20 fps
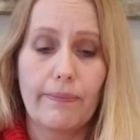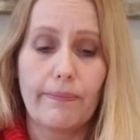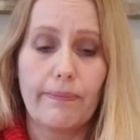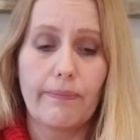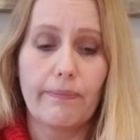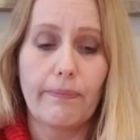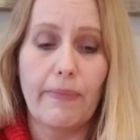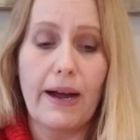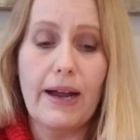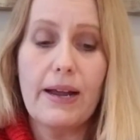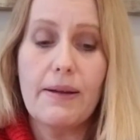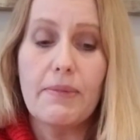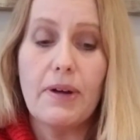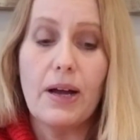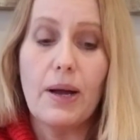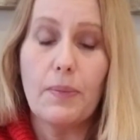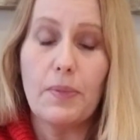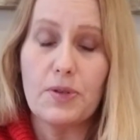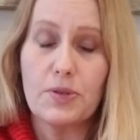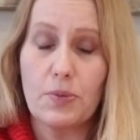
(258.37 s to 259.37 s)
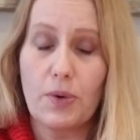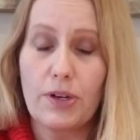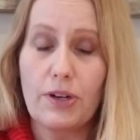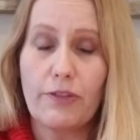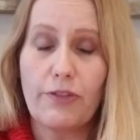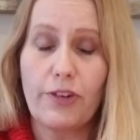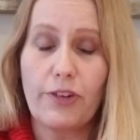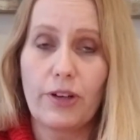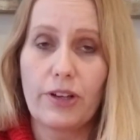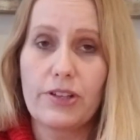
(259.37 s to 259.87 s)
My mom was
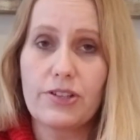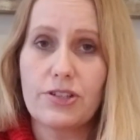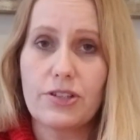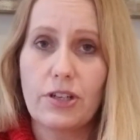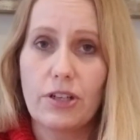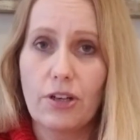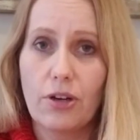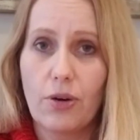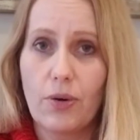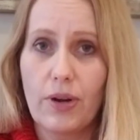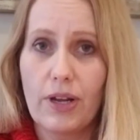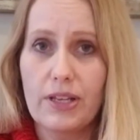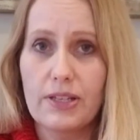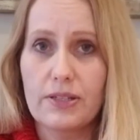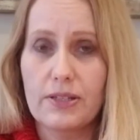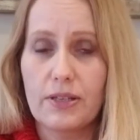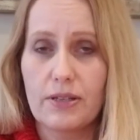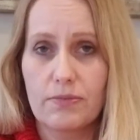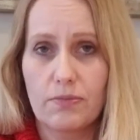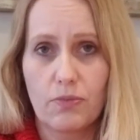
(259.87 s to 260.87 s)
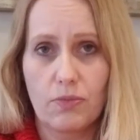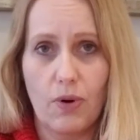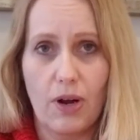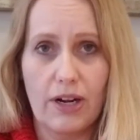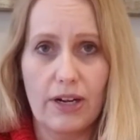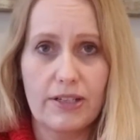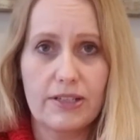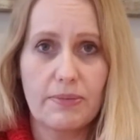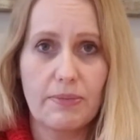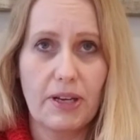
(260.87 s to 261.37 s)
wonderful, and she always
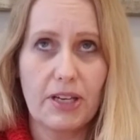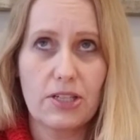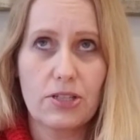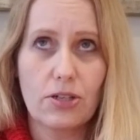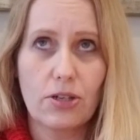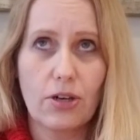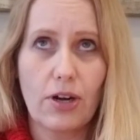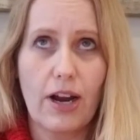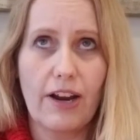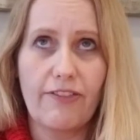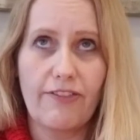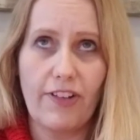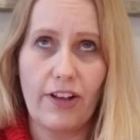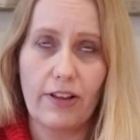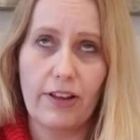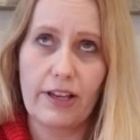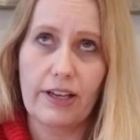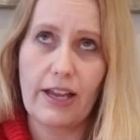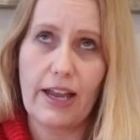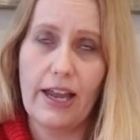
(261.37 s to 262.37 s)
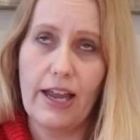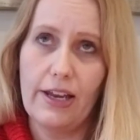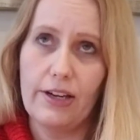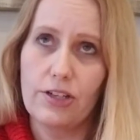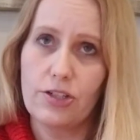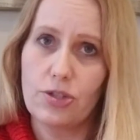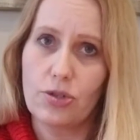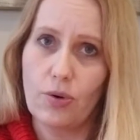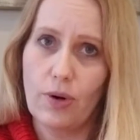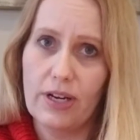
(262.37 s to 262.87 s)
wanted to make sure I felt like I had a
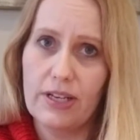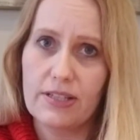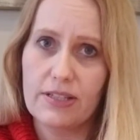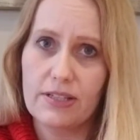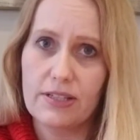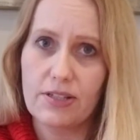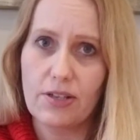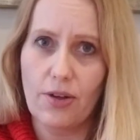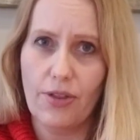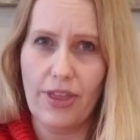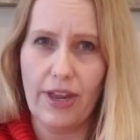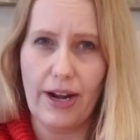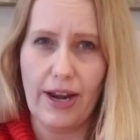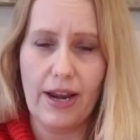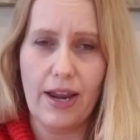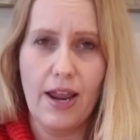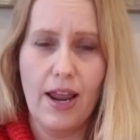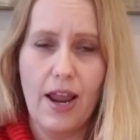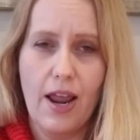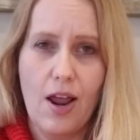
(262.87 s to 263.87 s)
choice, and so that I